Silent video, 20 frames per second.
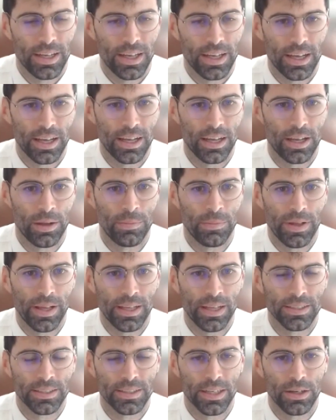
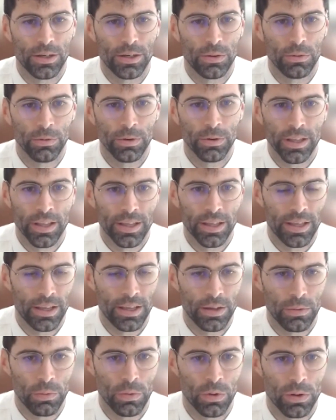And so
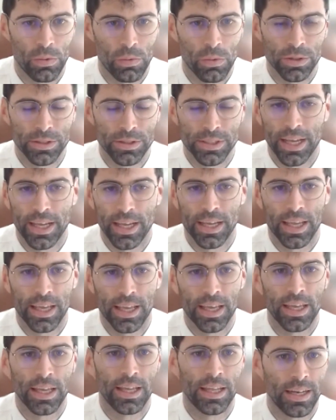really we'll take
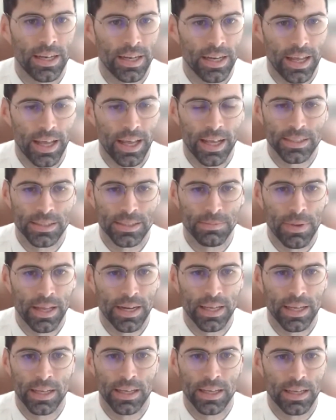in as
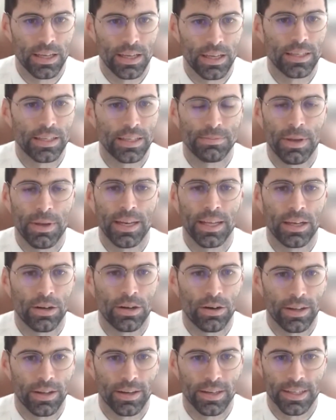many
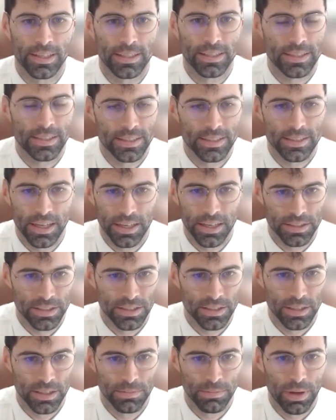credits as
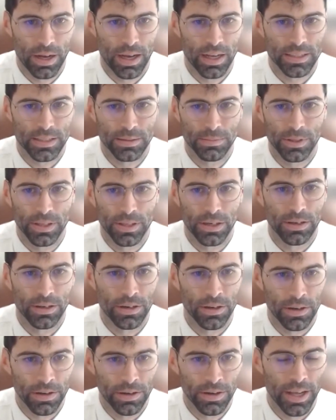you can possibly
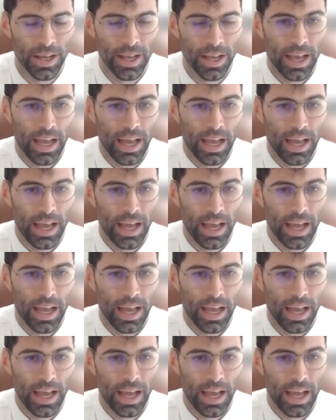earn.